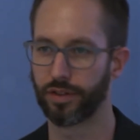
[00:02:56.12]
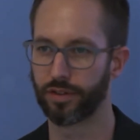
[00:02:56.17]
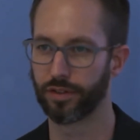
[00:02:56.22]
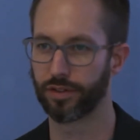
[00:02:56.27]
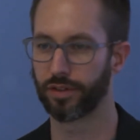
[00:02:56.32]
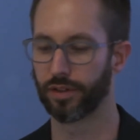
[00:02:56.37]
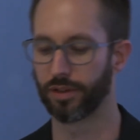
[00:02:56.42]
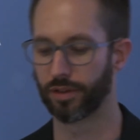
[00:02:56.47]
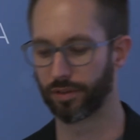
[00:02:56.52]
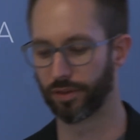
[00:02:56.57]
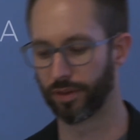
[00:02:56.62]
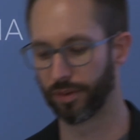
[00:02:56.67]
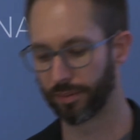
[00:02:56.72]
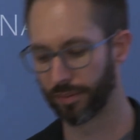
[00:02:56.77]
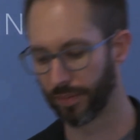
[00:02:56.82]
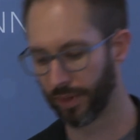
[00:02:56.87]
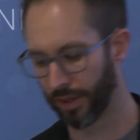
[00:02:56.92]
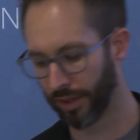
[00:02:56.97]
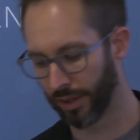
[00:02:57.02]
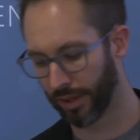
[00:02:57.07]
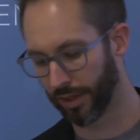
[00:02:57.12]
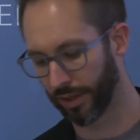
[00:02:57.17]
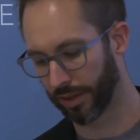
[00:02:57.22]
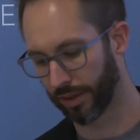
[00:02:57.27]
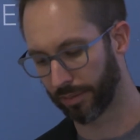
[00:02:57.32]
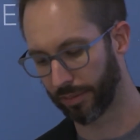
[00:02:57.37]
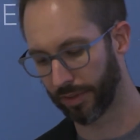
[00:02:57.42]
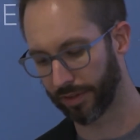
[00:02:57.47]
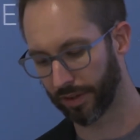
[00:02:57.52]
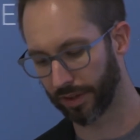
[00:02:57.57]
interest to the group,
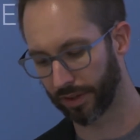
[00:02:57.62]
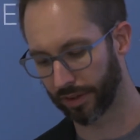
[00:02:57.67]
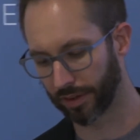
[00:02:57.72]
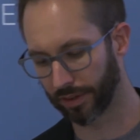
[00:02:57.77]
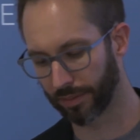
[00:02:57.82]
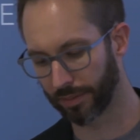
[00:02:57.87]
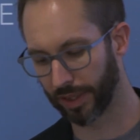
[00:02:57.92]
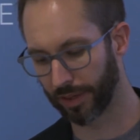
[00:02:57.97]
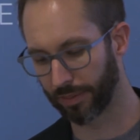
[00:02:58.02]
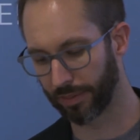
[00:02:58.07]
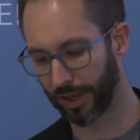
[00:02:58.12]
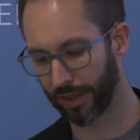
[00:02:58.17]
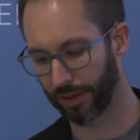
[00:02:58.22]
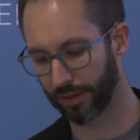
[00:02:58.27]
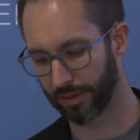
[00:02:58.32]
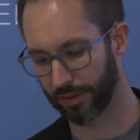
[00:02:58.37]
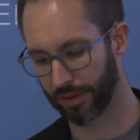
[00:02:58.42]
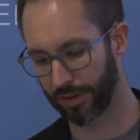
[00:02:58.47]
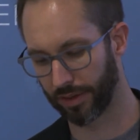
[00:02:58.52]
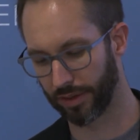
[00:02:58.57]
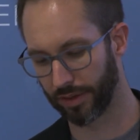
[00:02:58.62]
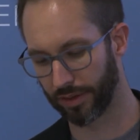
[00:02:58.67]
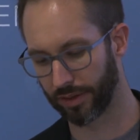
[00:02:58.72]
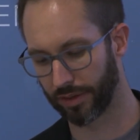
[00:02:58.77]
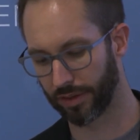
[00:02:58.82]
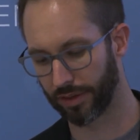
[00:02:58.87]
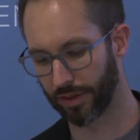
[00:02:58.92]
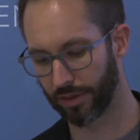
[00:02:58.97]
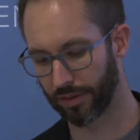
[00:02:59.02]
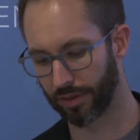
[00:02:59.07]
let me say a little bit about the
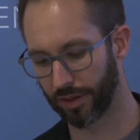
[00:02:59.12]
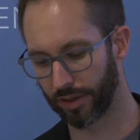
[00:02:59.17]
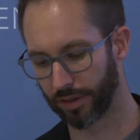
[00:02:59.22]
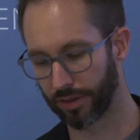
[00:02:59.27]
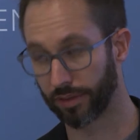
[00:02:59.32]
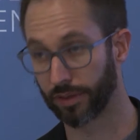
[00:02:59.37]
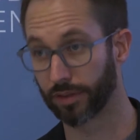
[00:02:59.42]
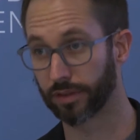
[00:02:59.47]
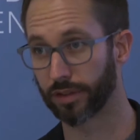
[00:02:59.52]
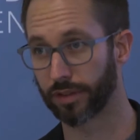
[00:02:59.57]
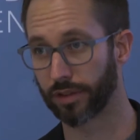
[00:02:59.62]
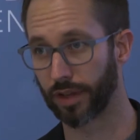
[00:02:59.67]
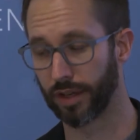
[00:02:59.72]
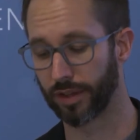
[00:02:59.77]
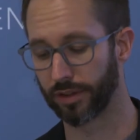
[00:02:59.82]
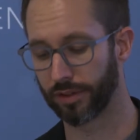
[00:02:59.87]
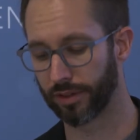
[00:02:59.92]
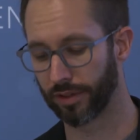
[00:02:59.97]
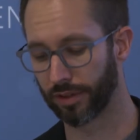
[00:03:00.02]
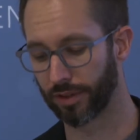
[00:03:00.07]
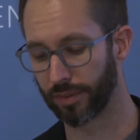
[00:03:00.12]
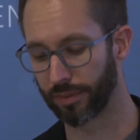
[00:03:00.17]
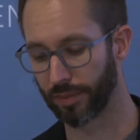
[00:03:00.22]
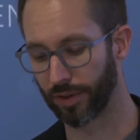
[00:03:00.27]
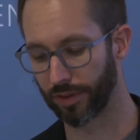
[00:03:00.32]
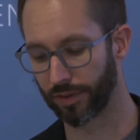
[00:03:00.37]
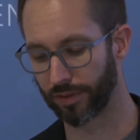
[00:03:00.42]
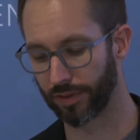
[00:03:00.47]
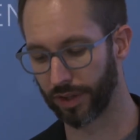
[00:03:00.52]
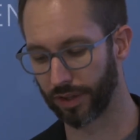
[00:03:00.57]
theory, the social science theory
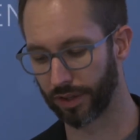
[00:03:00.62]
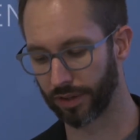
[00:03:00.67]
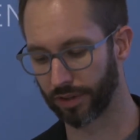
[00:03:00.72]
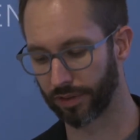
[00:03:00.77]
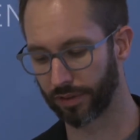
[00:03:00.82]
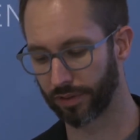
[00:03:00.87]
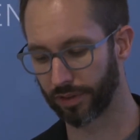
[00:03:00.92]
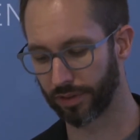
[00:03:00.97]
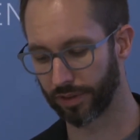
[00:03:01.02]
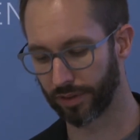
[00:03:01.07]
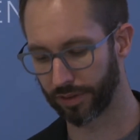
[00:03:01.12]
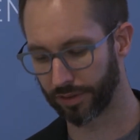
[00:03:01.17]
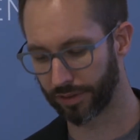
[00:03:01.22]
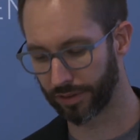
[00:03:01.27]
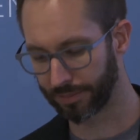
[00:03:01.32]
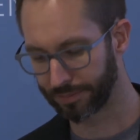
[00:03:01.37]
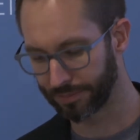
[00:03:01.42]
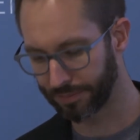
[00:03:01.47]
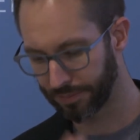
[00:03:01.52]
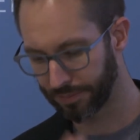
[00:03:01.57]
motivating this research.